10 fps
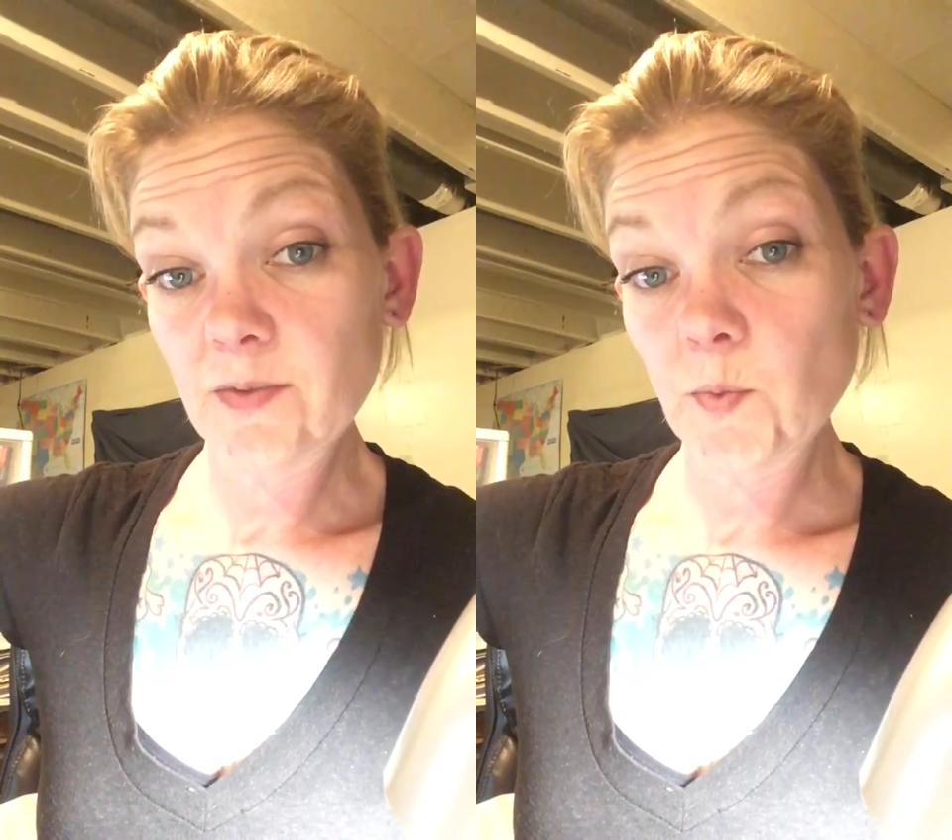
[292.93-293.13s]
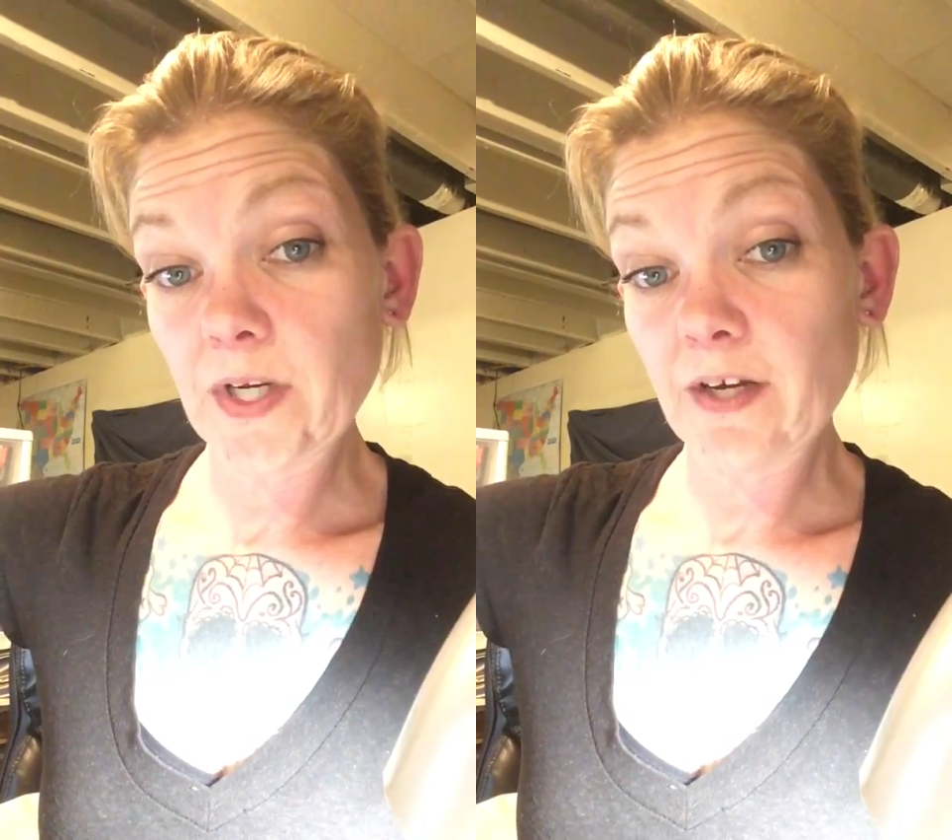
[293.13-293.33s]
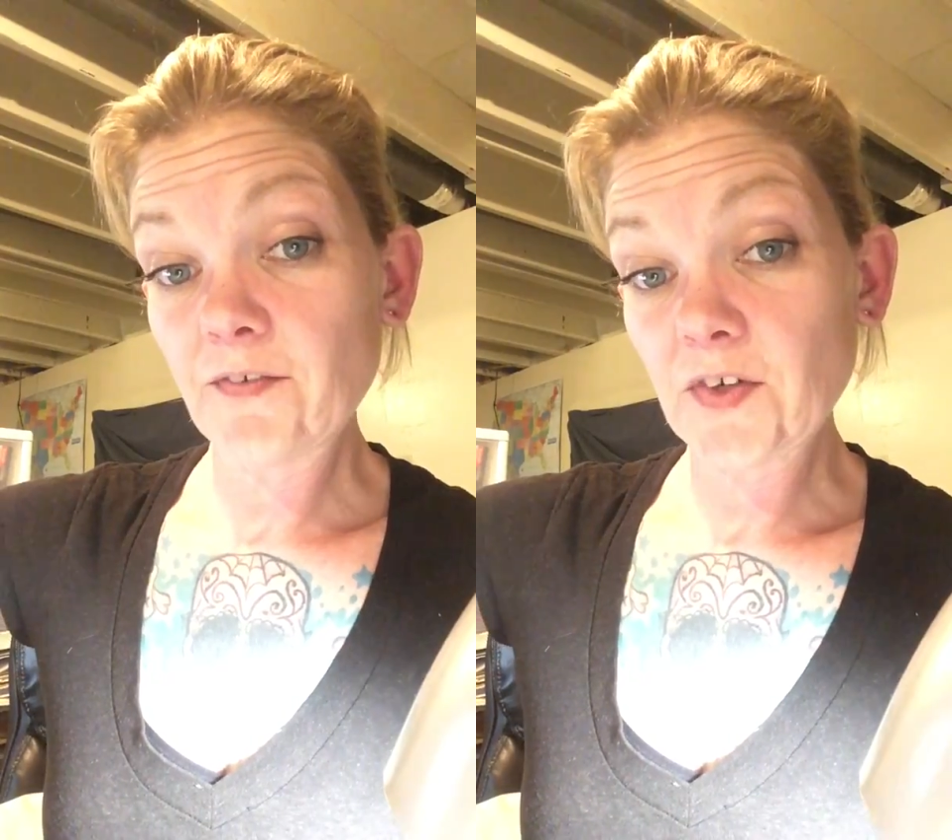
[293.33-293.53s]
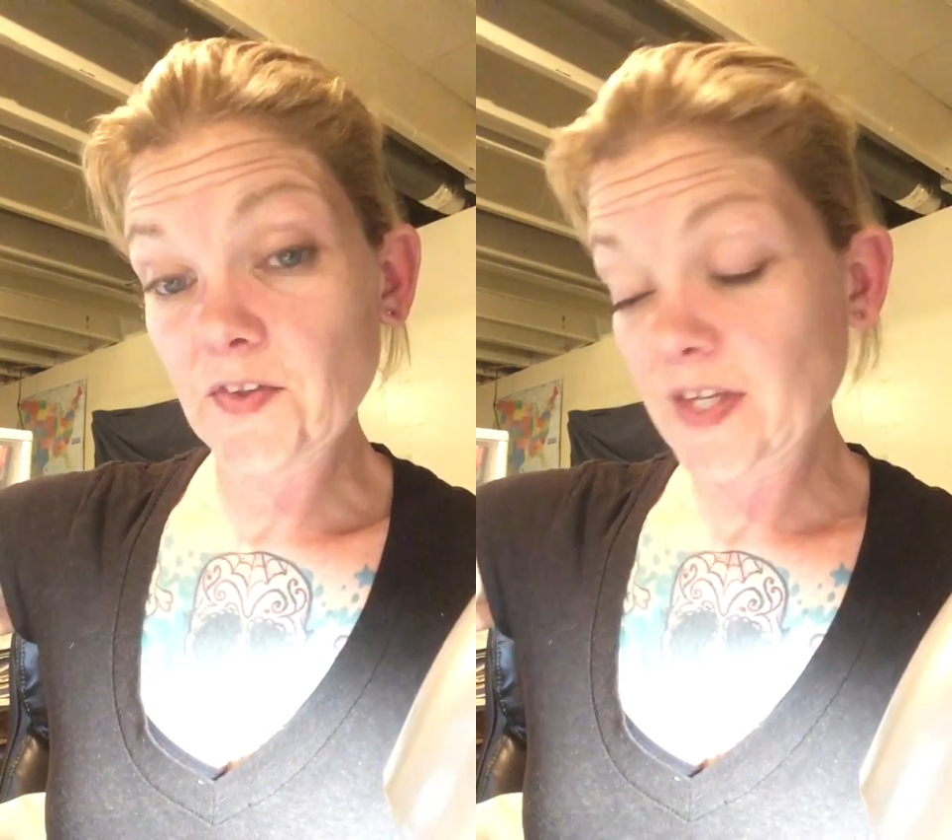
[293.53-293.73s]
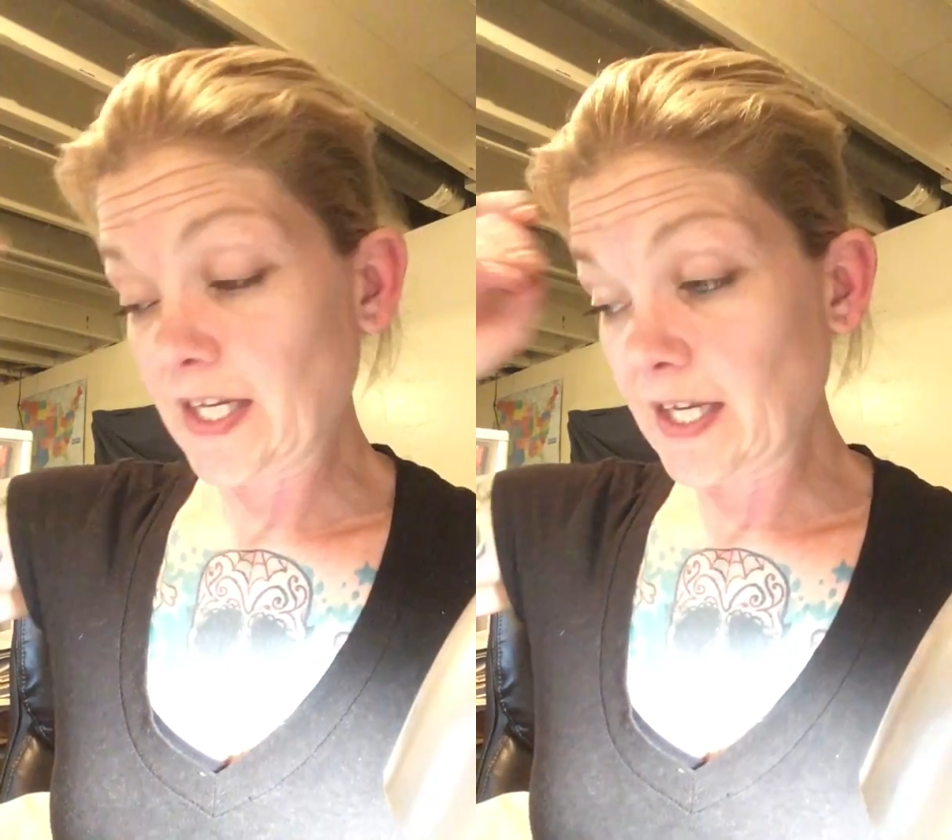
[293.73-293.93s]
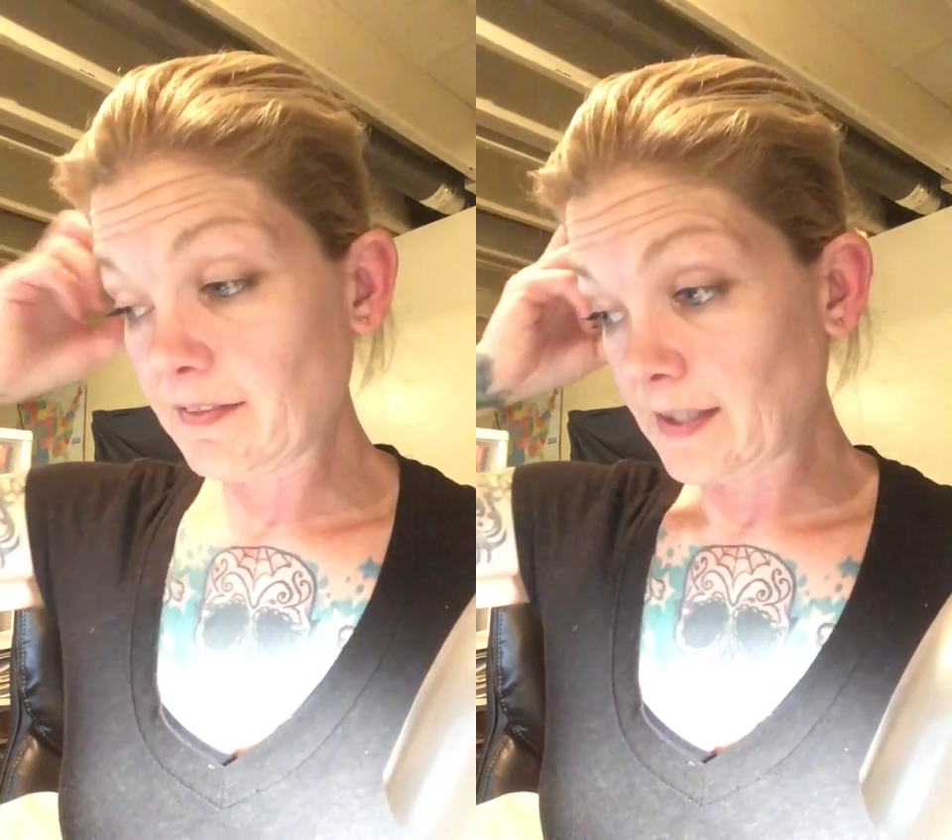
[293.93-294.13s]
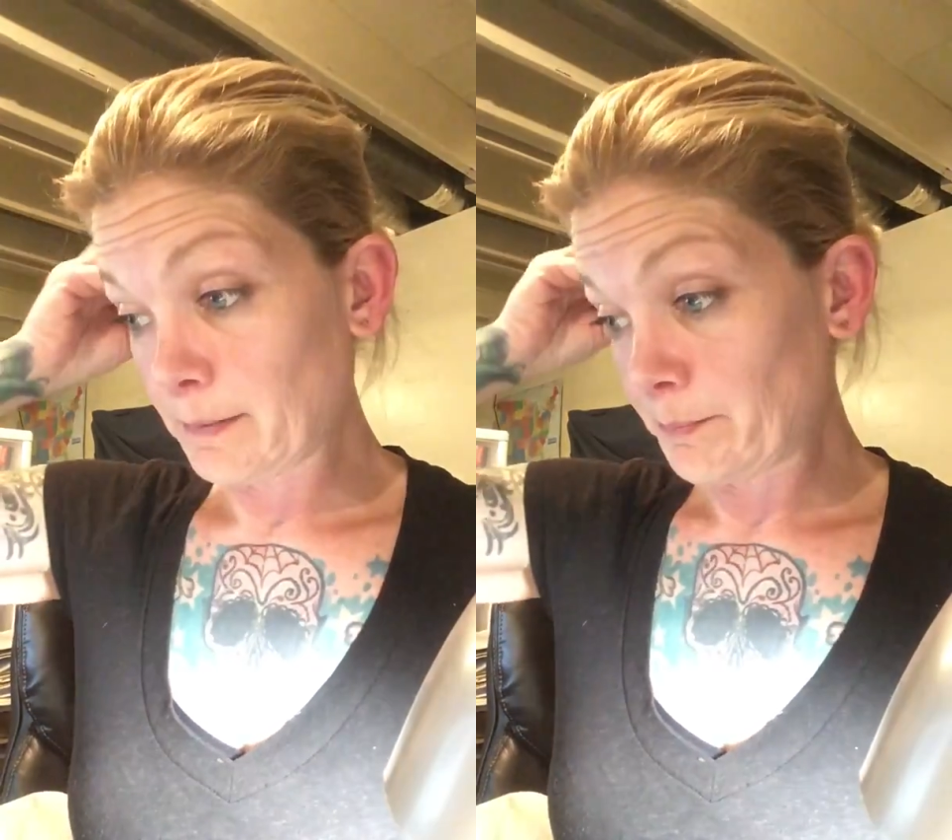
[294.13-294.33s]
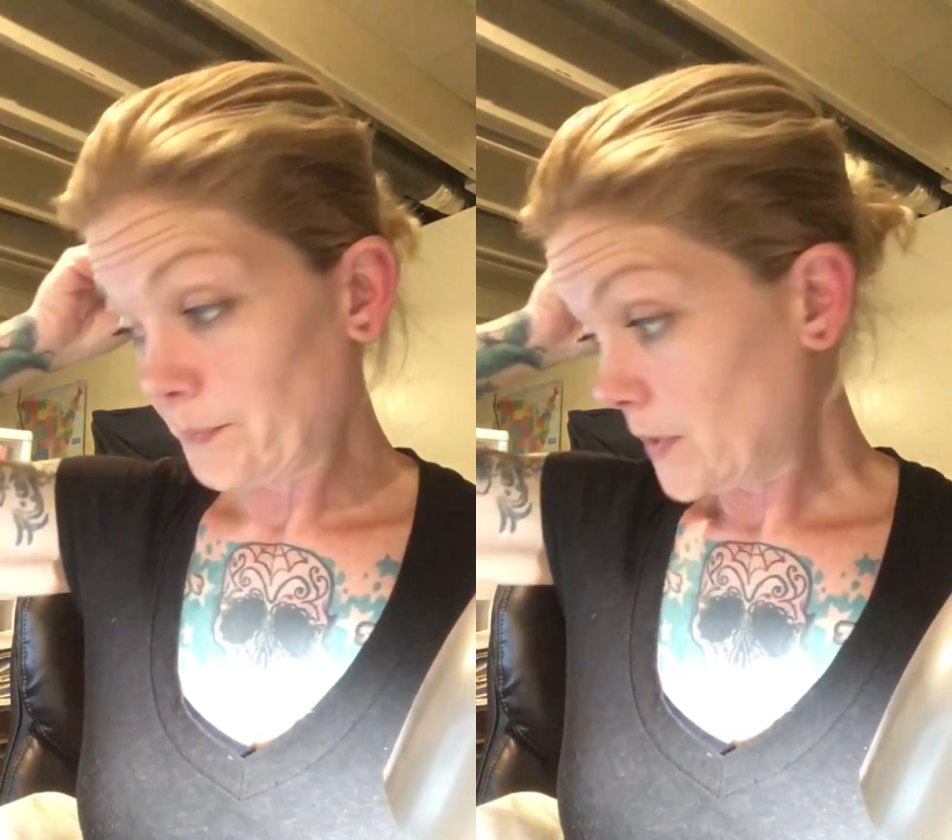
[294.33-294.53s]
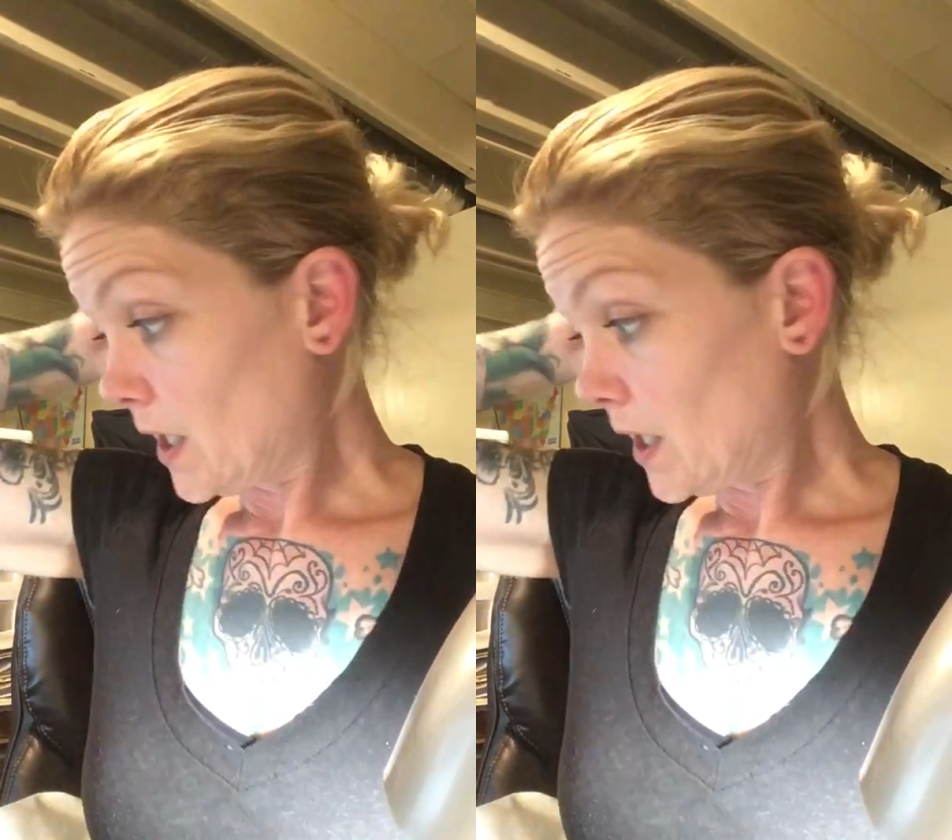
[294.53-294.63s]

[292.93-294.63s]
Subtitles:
whenever they get them,